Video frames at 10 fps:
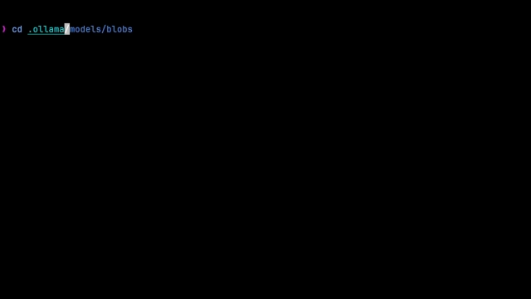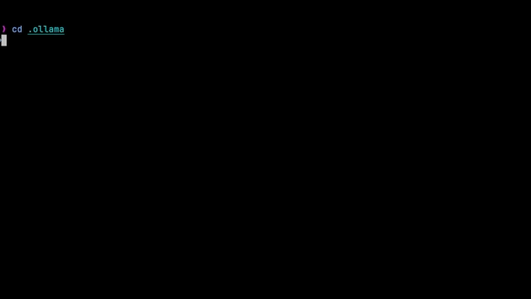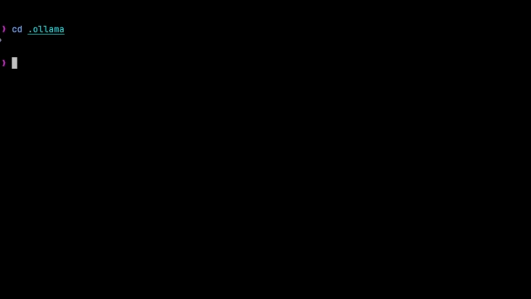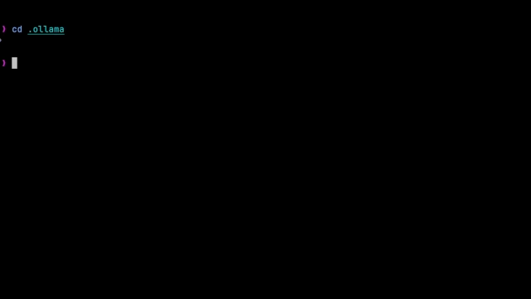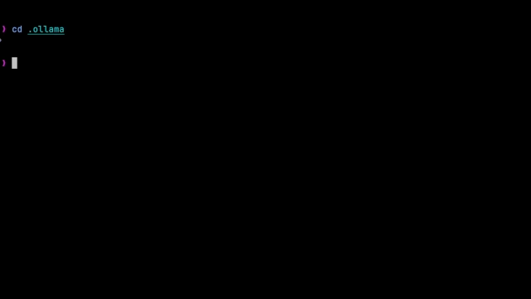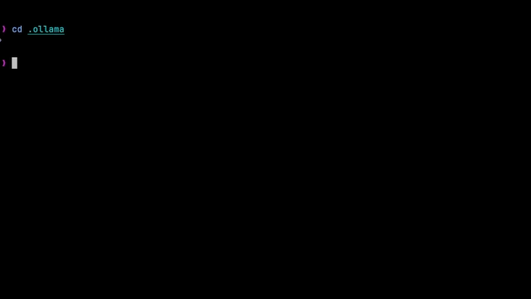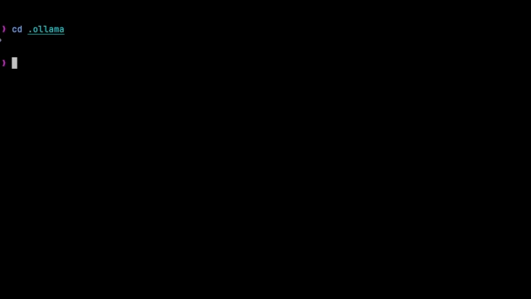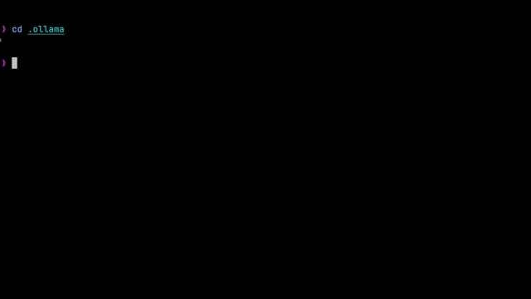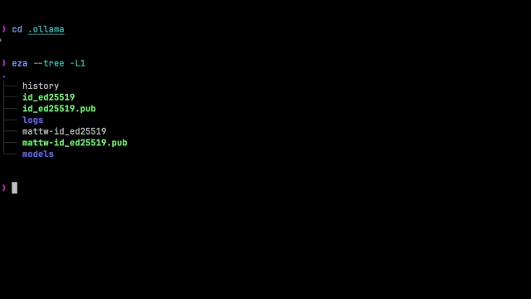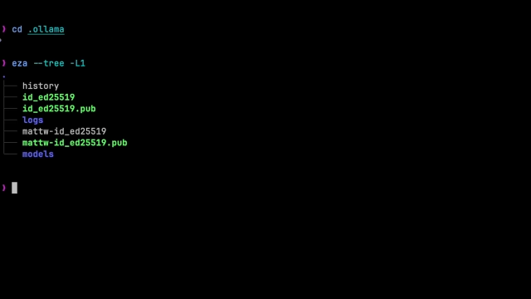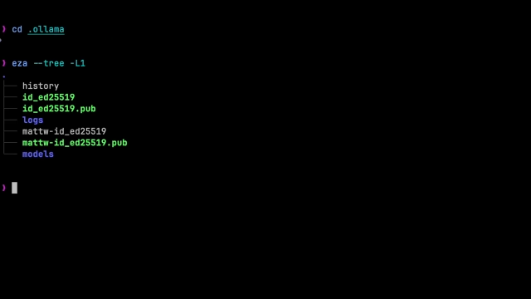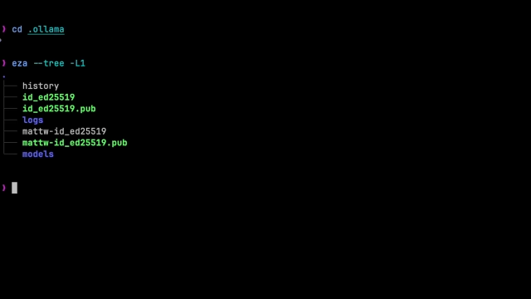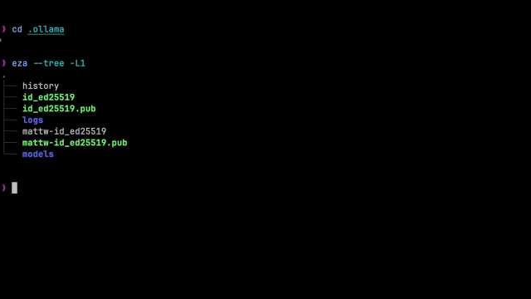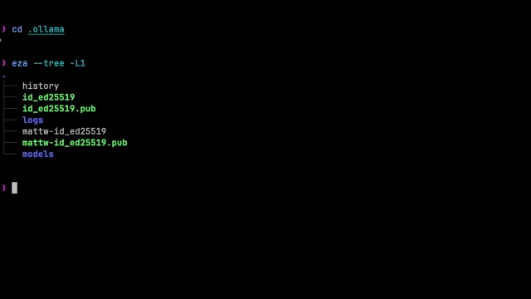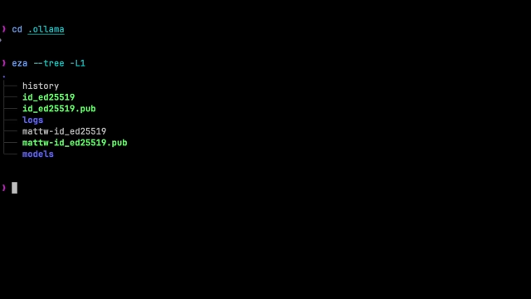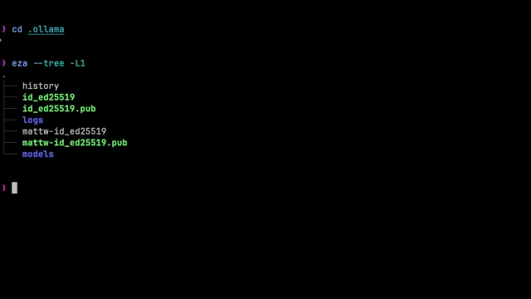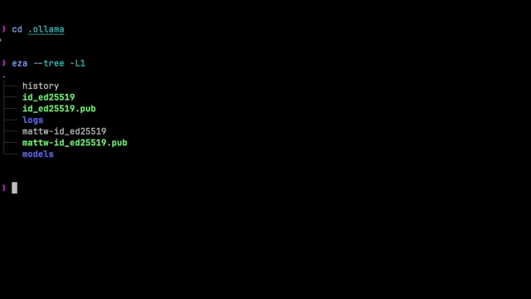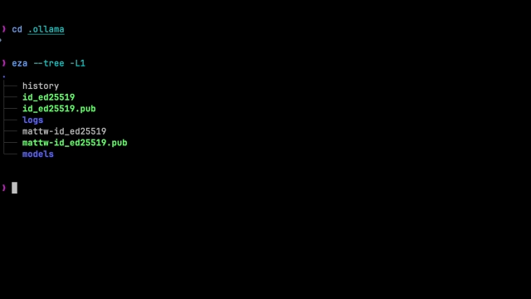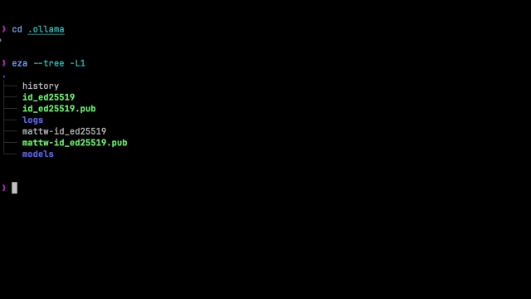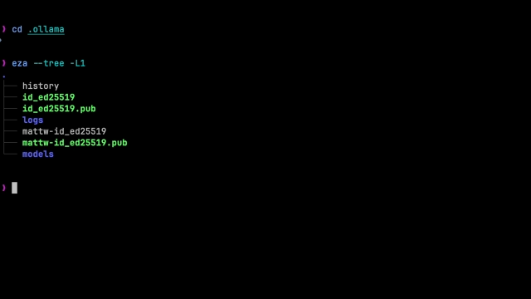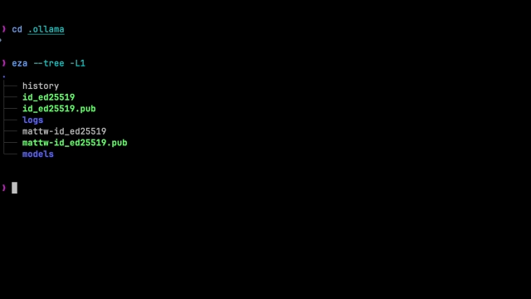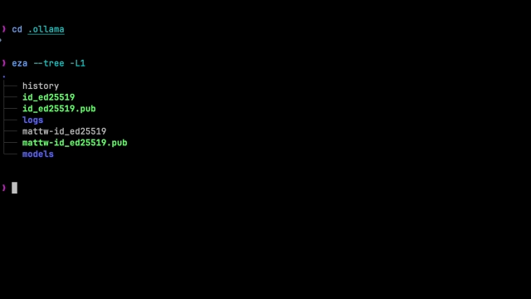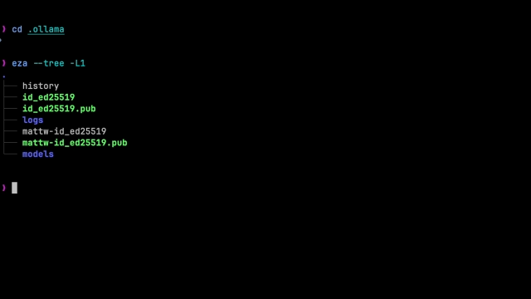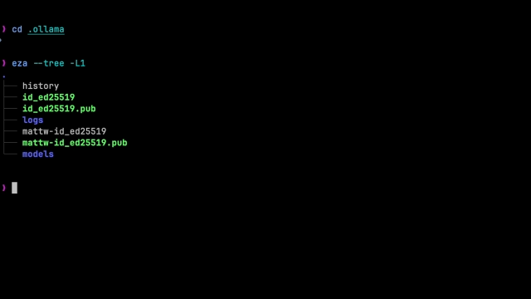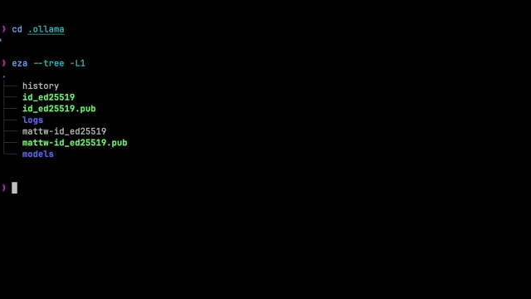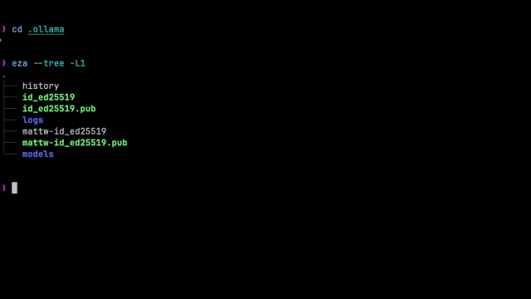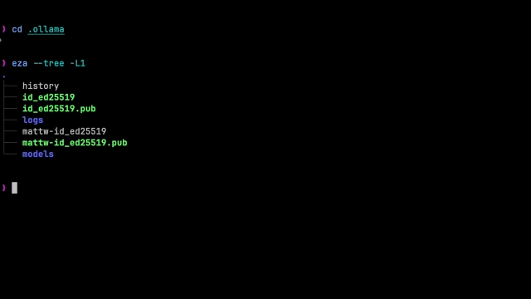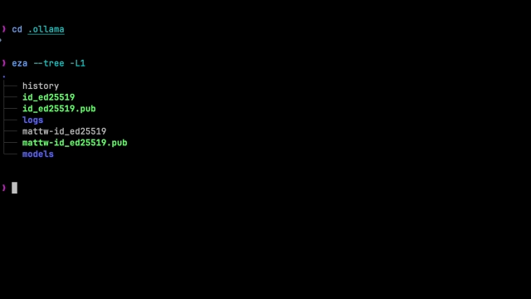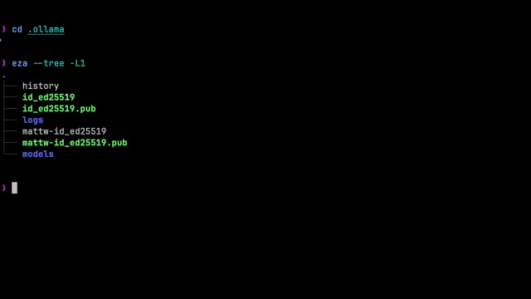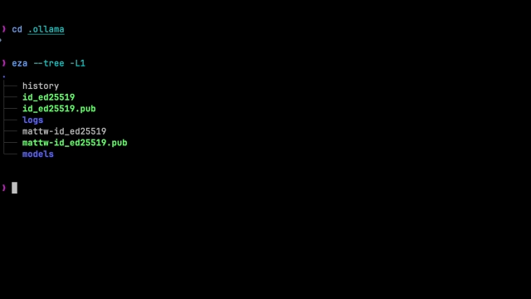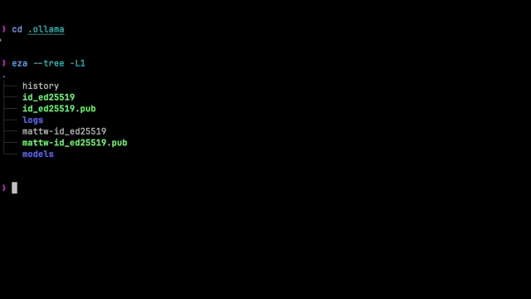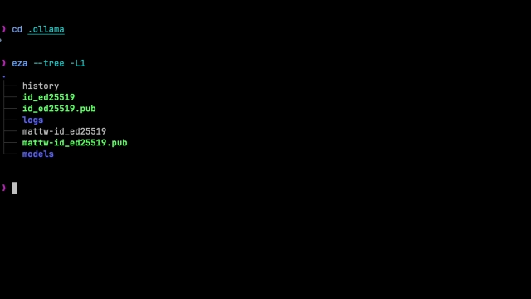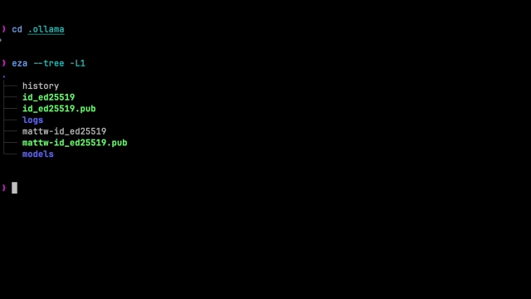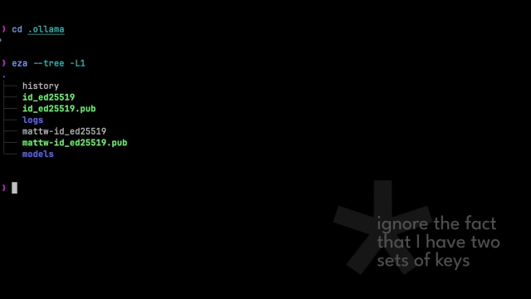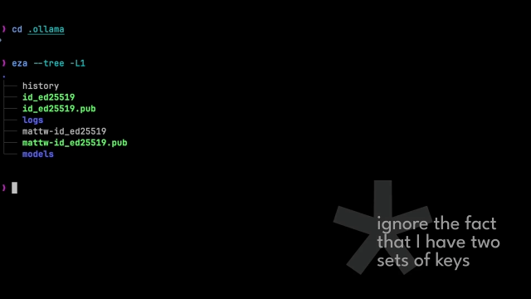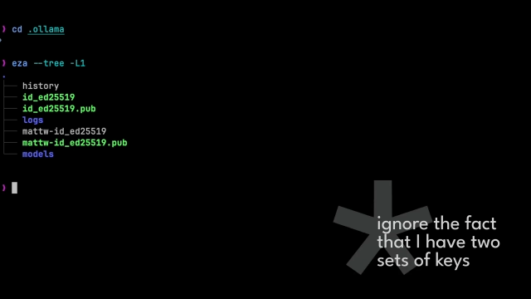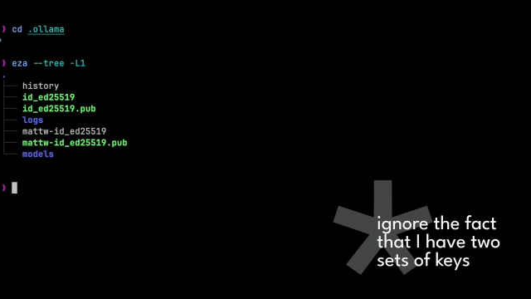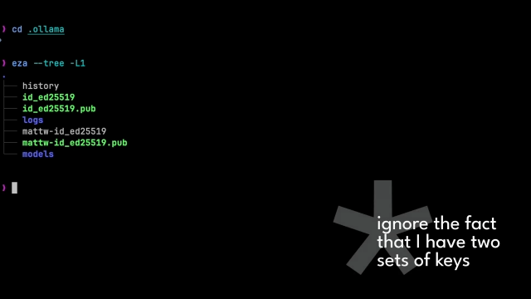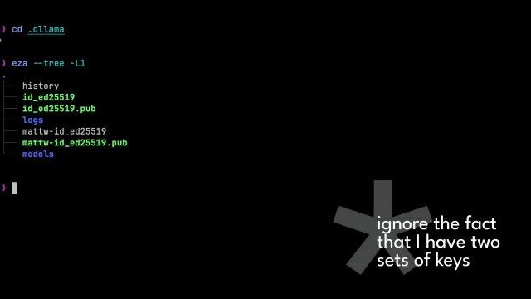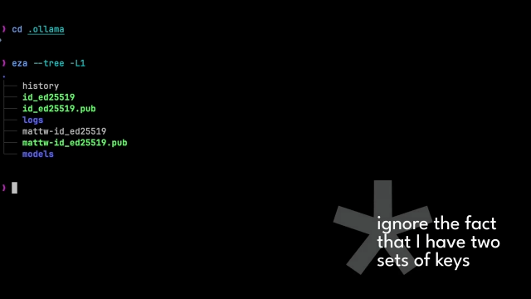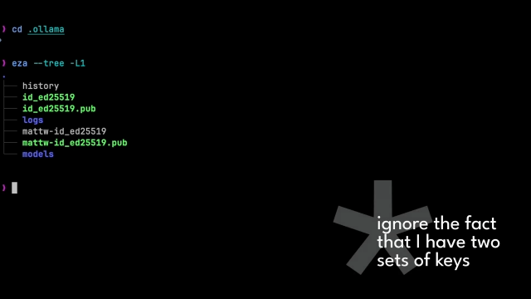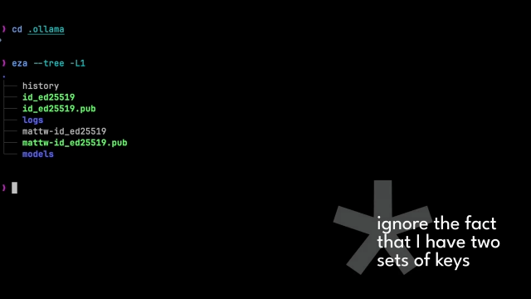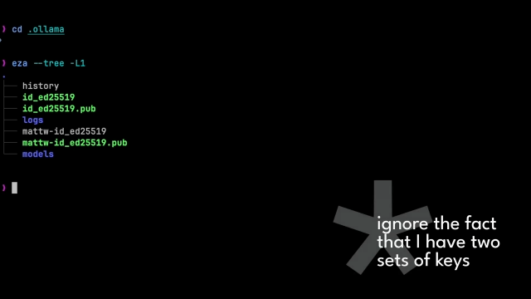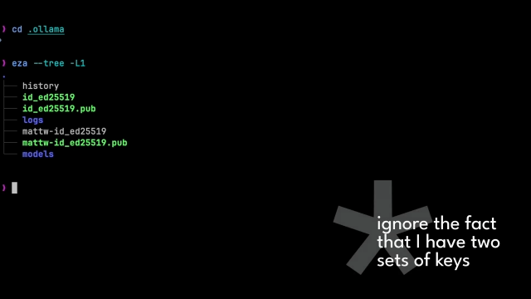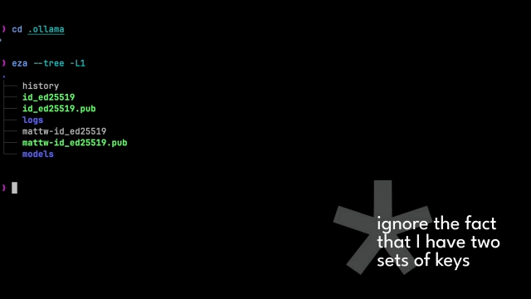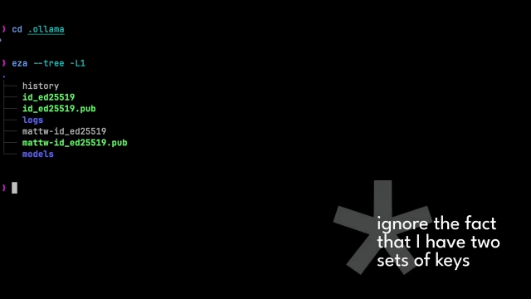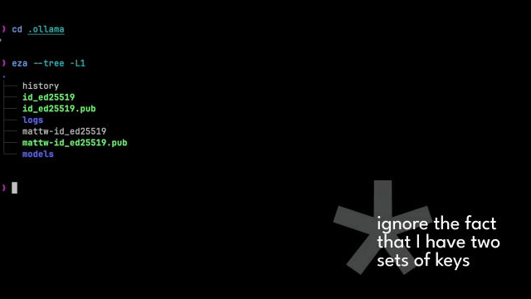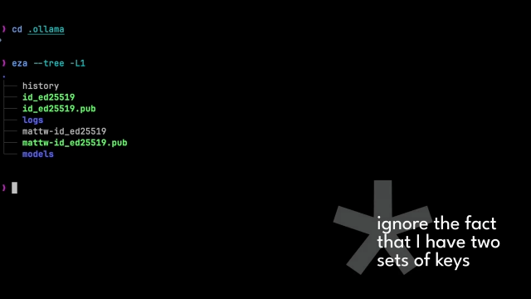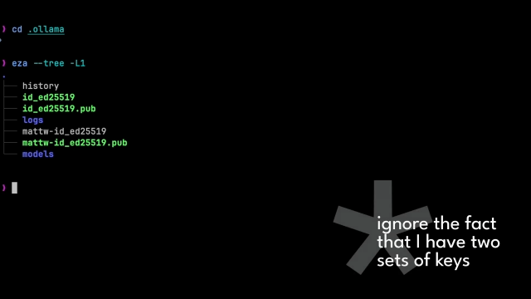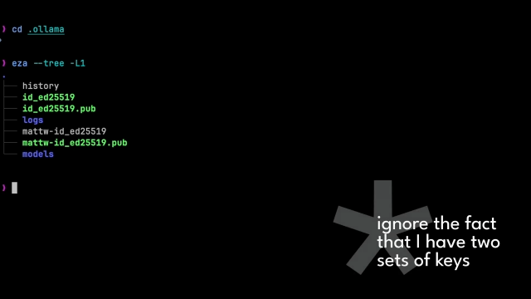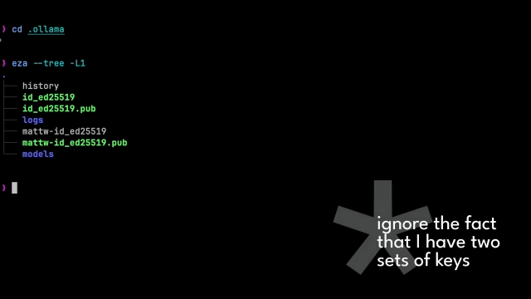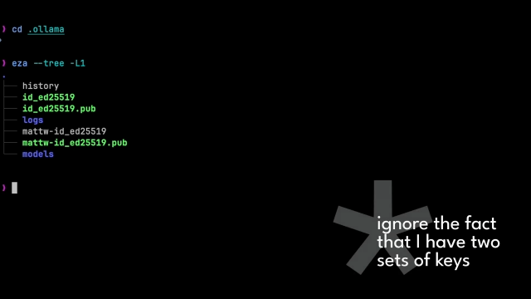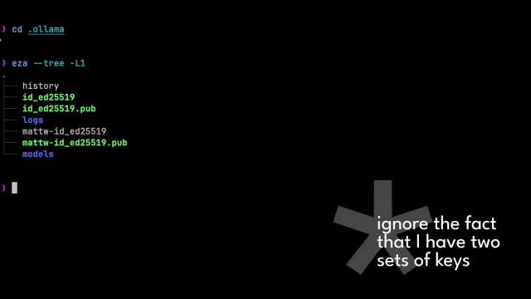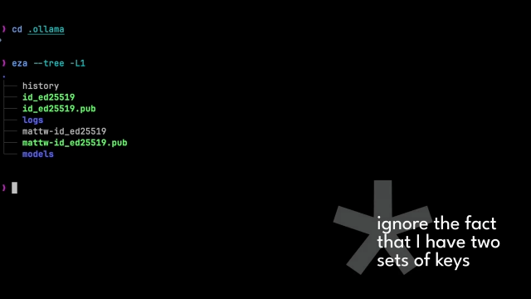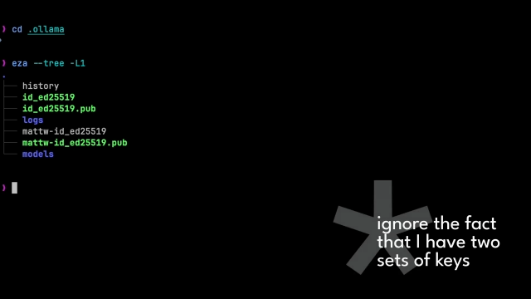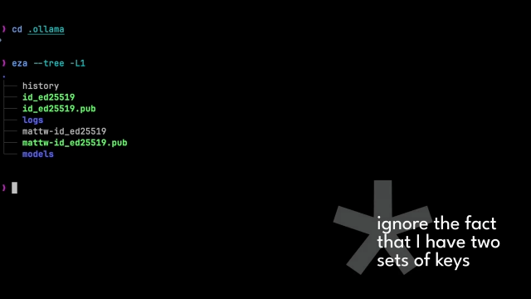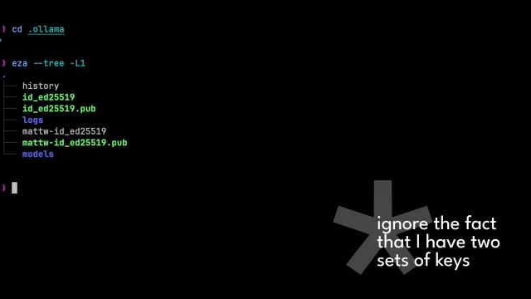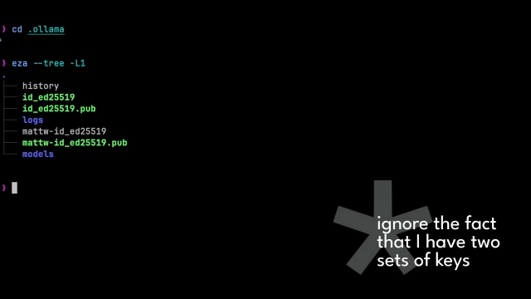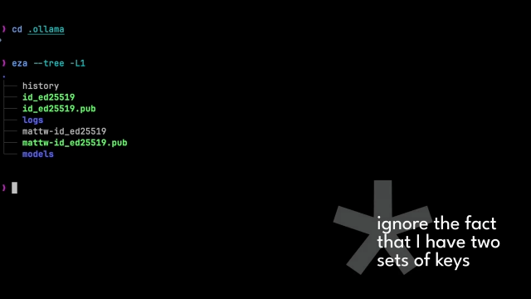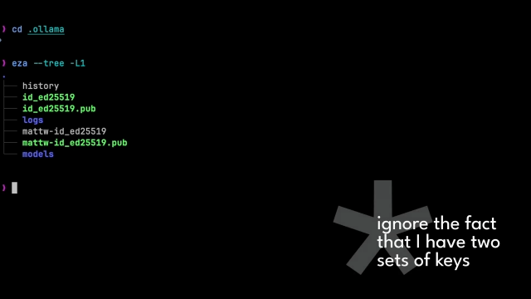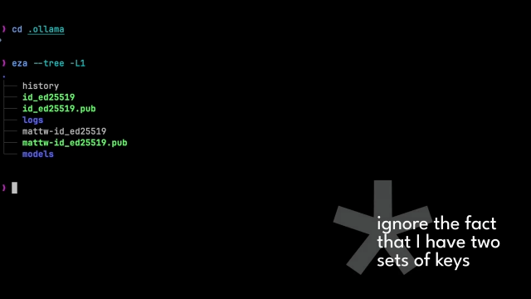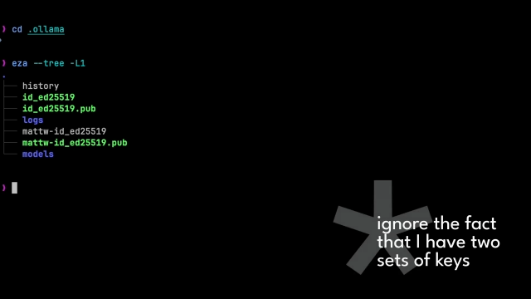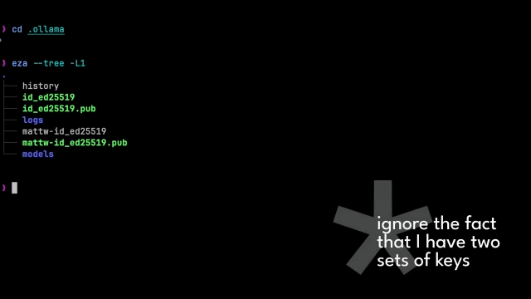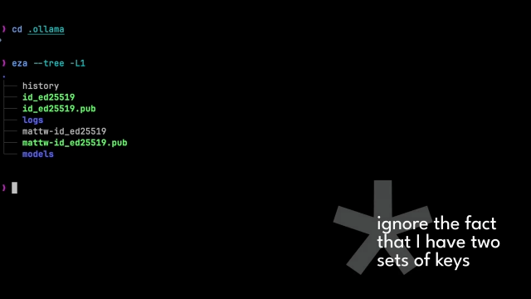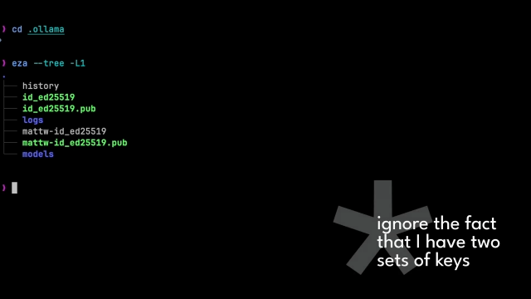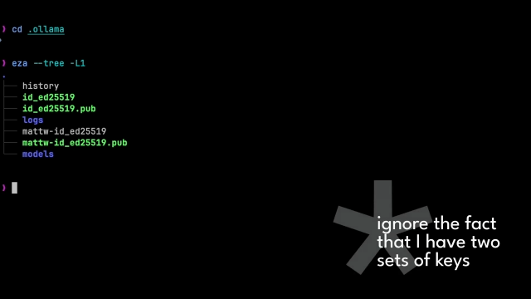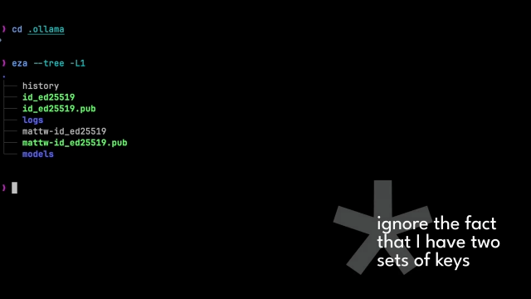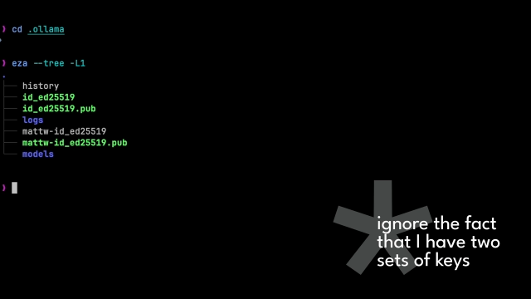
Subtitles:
No face is visible, so there are no lips to read.